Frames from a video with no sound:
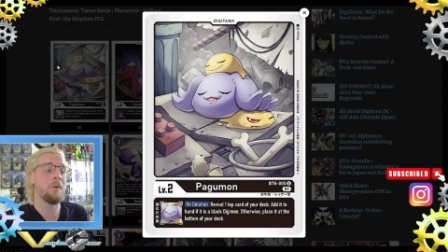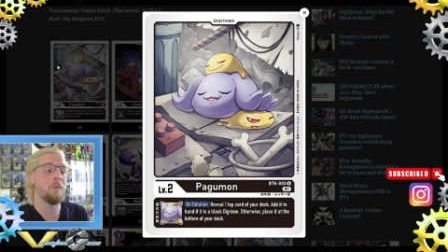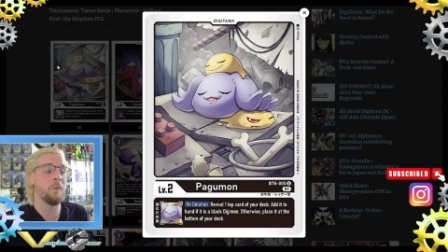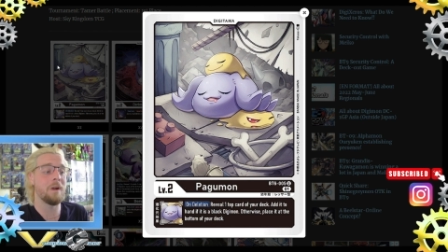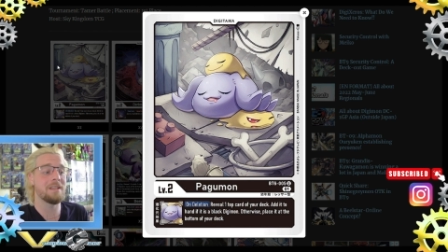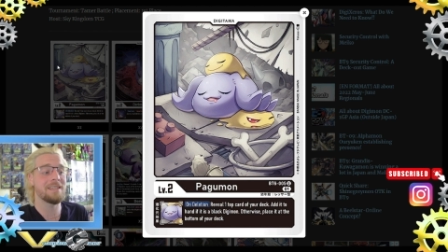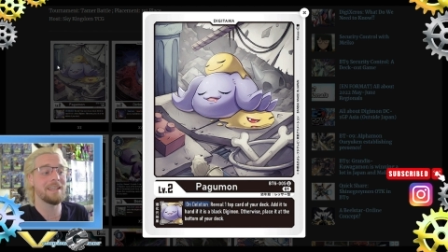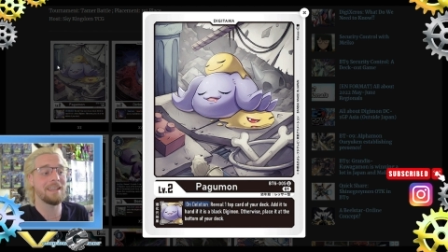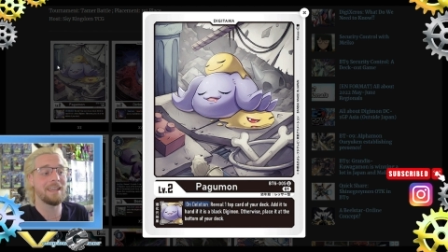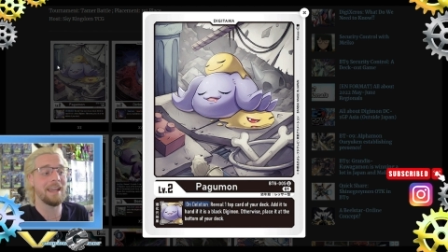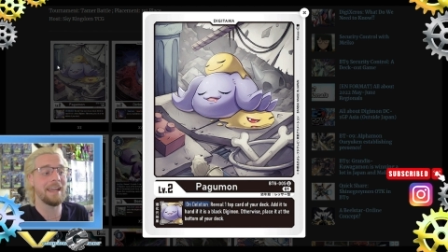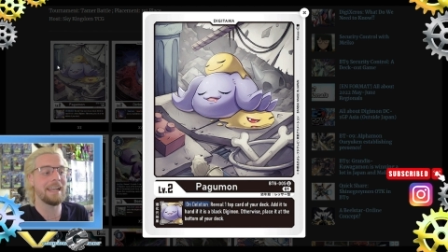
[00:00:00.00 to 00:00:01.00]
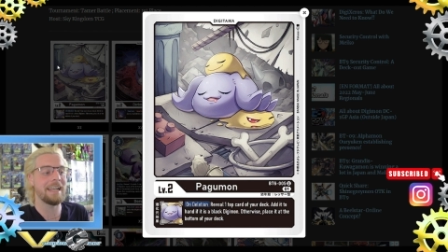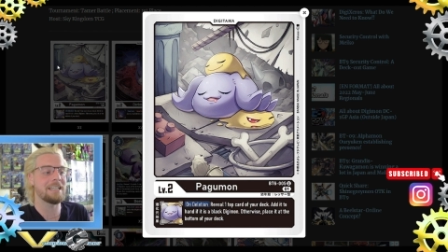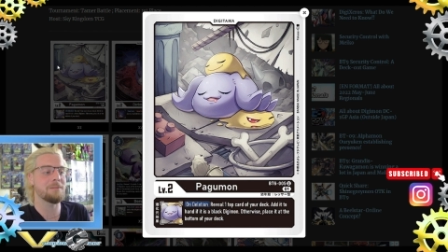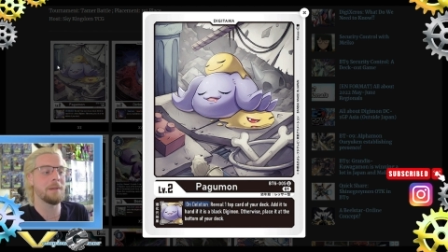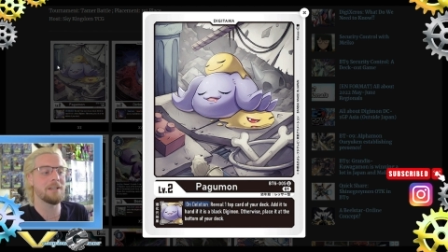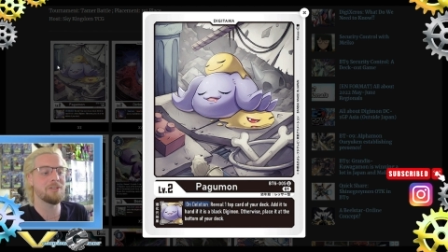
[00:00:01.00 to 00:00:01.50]
once again, and
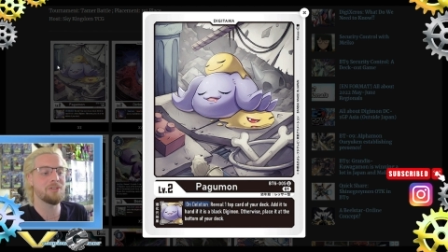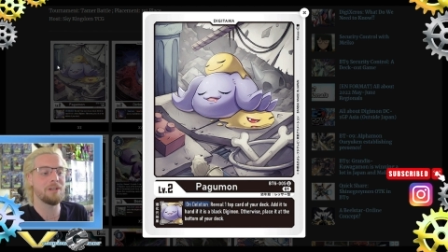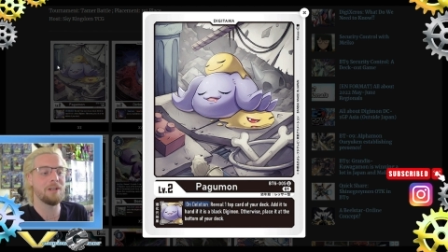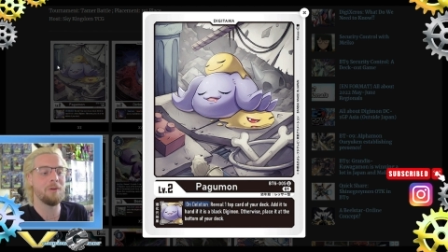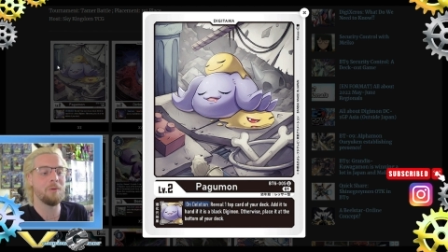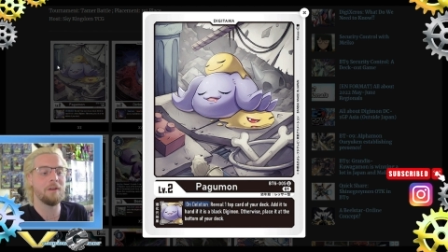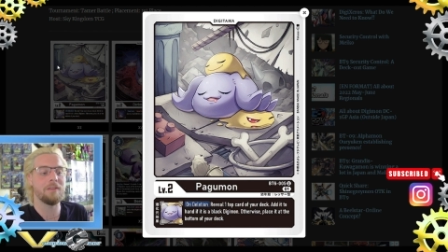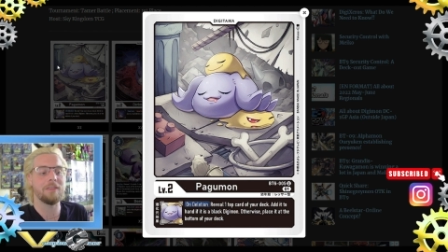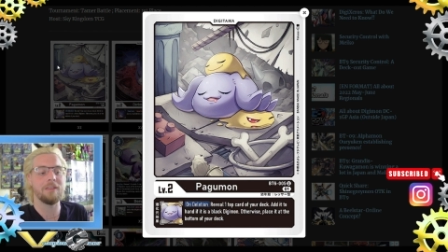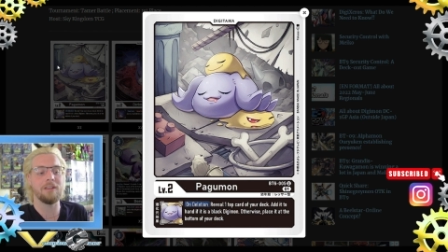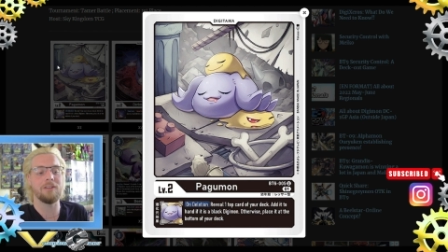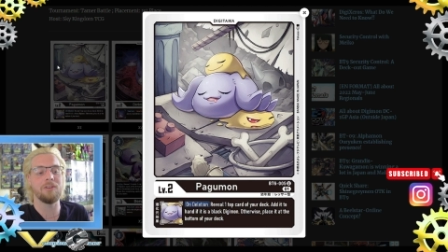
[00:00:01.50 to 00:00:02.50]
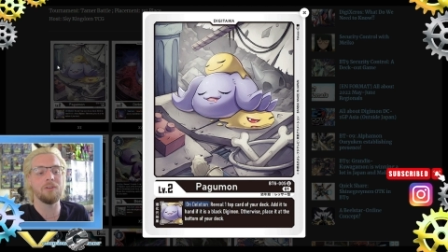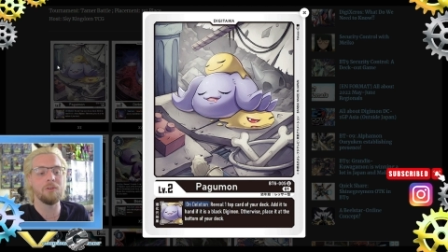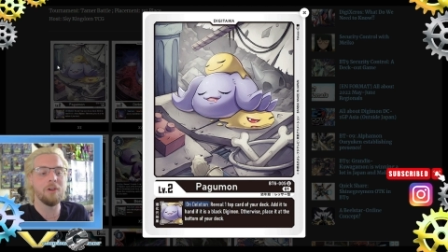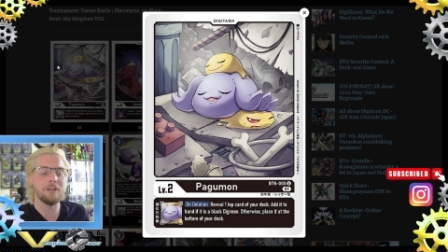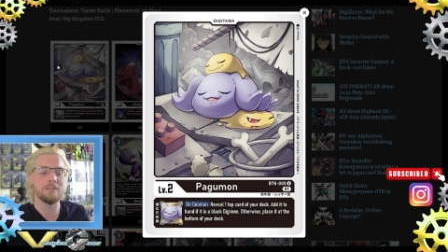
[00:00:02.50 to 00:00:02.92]
especially with the new